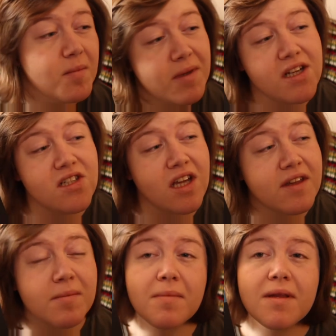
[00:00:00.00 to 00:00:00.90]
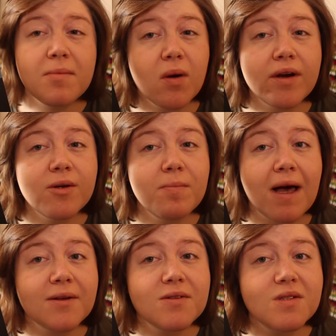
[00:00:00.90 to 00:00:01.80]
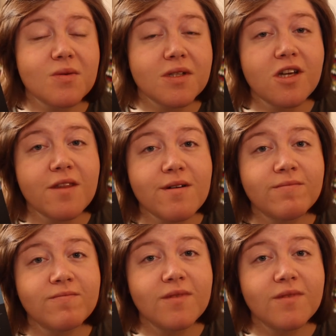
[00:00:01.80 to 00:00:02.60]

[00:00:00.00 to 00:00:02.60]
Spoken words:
But actually, I think maybe they'd be quite a good balance to each other.